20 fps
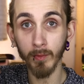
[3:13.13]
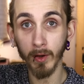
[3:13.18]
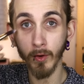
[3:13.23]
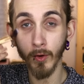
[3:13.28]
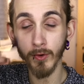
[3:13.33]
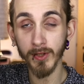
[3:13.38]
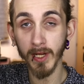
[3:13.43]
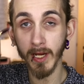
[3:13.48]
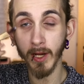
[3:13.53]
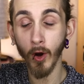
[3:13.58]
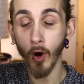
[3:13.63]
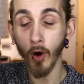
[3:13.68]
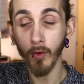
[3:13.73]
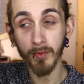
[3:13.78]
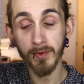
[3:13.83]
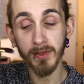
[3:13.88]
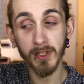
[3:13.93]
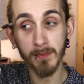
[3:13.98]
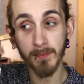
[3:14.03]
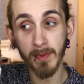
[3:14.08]
because I
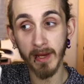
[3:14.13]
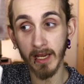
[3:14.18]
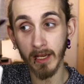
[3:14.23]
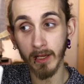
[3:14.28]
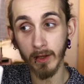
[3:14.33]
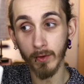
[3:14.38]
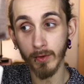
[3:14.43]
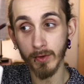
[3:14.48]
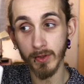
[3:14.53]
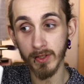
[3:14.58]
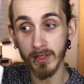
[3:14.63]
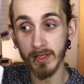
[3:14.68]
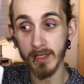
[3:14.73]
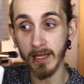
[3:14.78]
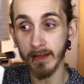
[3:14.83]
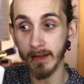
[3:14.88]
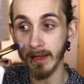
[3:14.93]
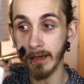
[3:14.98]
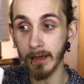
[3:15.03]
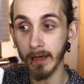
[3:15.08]
can't speak just
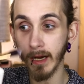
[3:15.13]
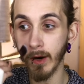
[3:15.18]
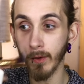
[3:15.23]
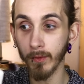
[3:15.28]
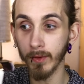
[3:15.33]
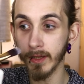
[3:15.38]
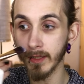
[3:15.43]
sitting down.